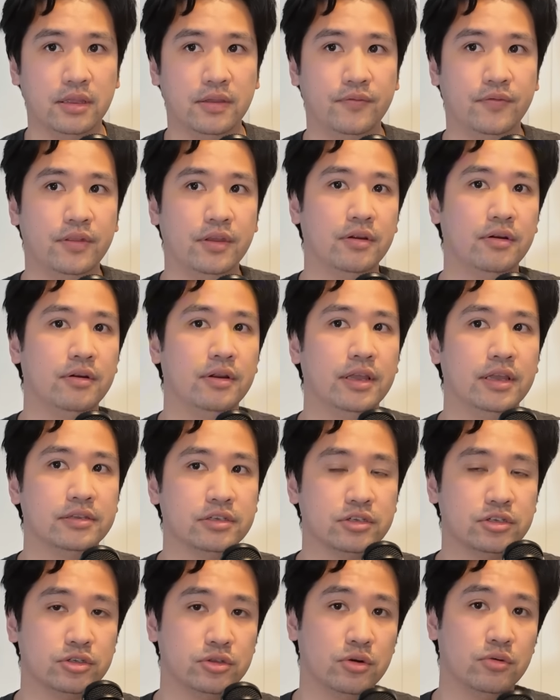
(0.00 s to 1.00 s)
if there is
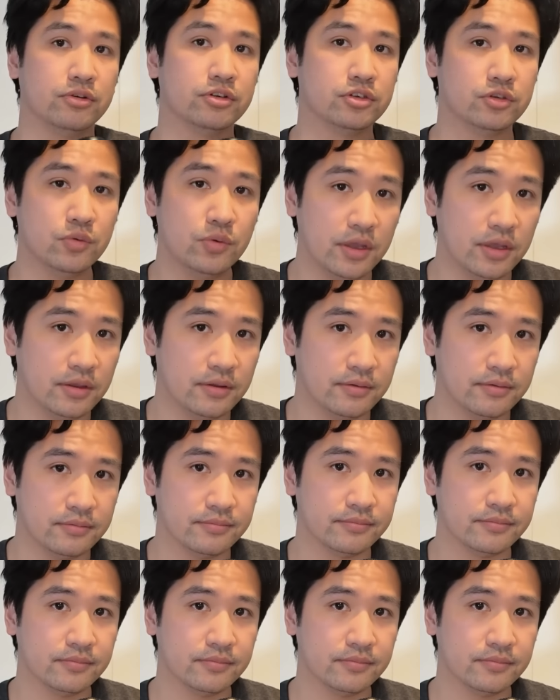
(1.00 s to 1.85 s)
a slower swing,